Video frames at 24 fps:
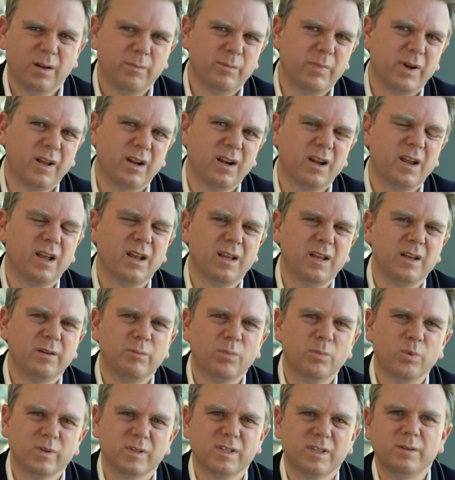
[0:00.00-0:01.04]
But
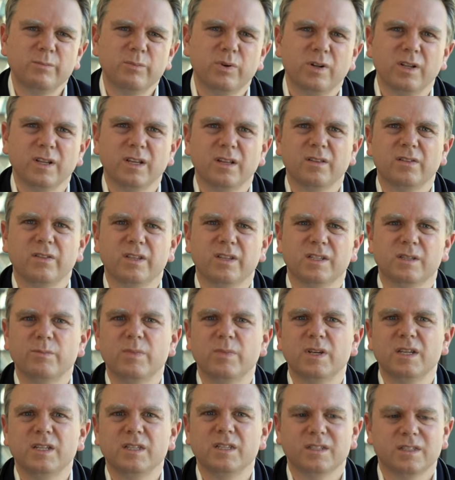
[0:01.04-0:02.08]
more simply, this
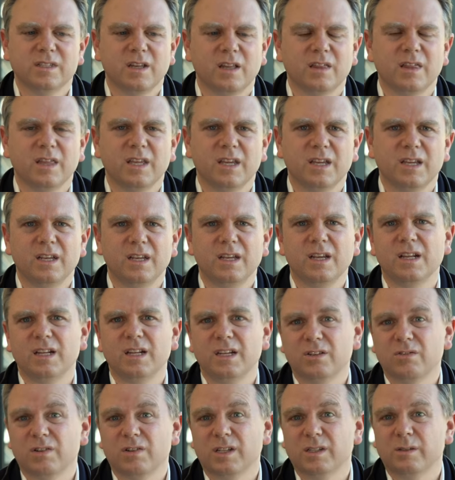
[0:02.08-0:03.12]
means that the kidney
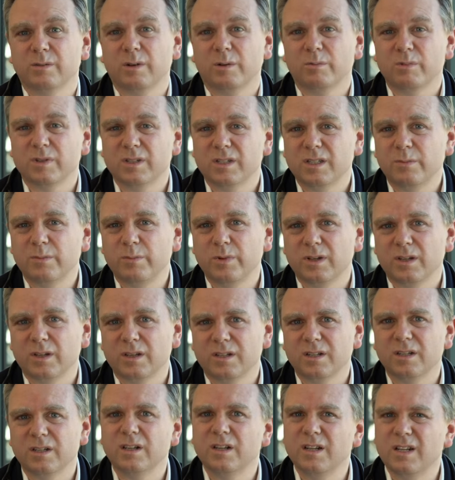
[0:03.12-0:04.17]
transplant
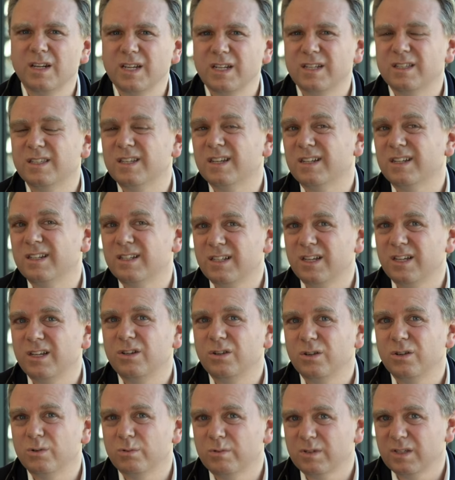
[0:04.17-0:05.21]
recipient needs to
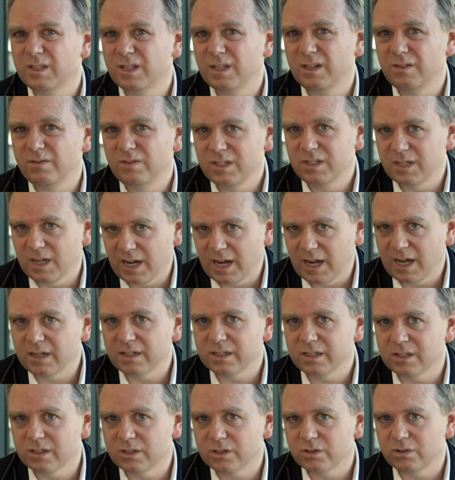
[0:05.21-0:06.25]
continue to receive
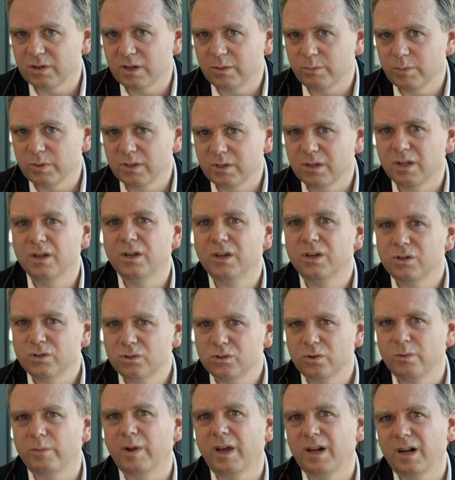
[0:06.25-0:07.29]
dialysis treatment
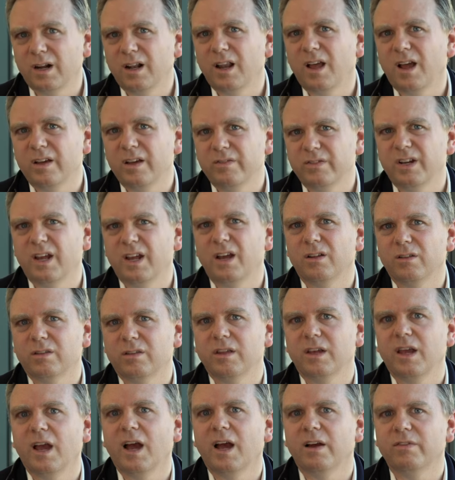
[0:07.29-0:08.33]
to remain alive and
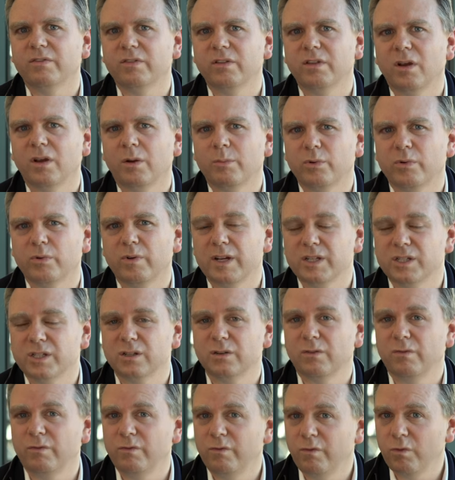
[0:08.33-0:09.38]
healthy after the
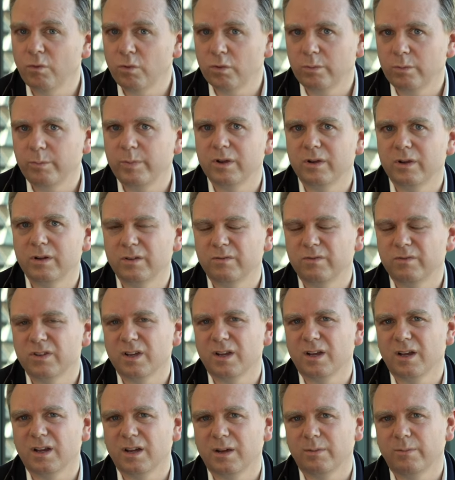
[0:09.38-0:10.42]
operation for a period of
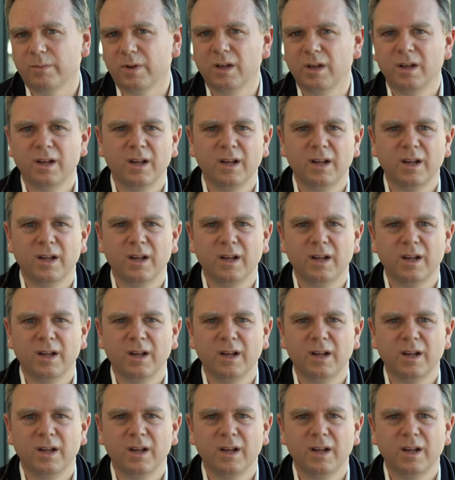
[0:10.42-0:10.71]
time.